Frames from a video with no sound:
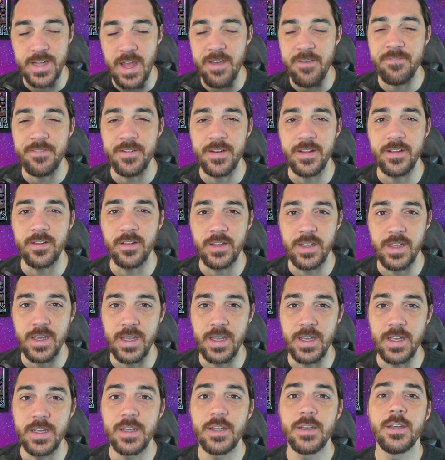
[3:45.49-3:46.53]

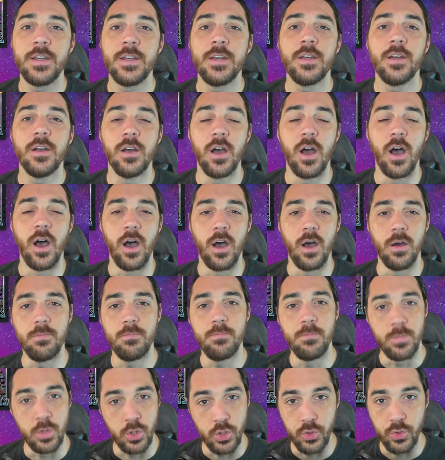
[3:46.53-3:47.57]
definitely
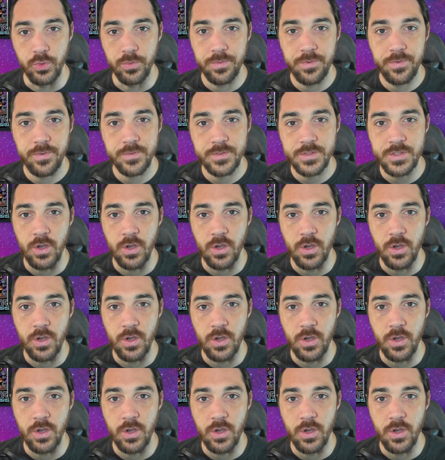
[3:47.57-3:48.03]
move.